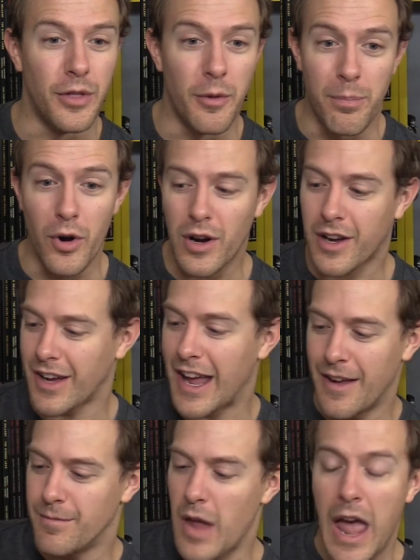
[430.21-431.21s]
The book,
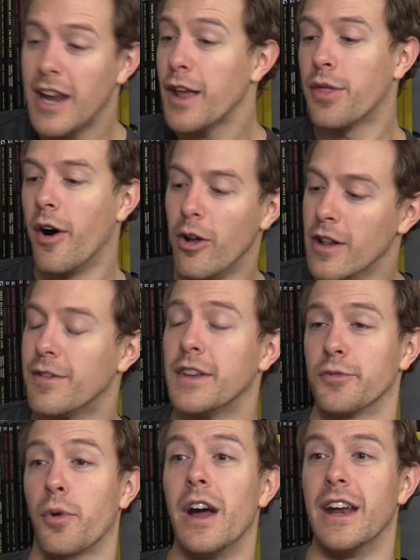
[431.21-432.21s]
any all of
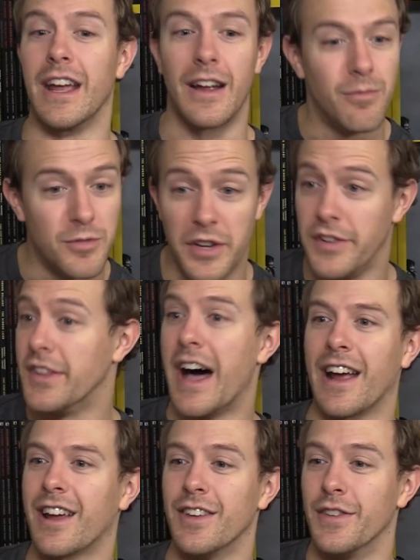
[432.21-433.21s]
his writing does
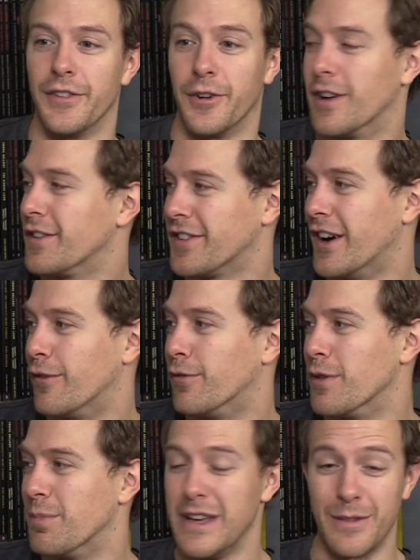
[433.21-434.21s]
not concern itself
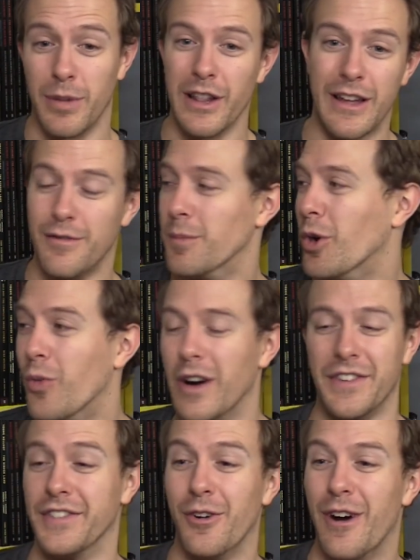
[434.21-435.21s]
with being believable
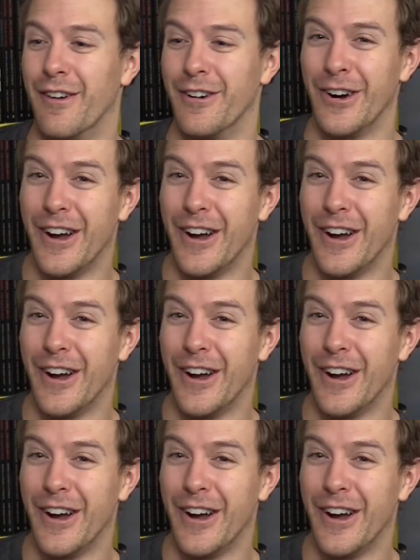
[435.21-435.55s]
whatsoever.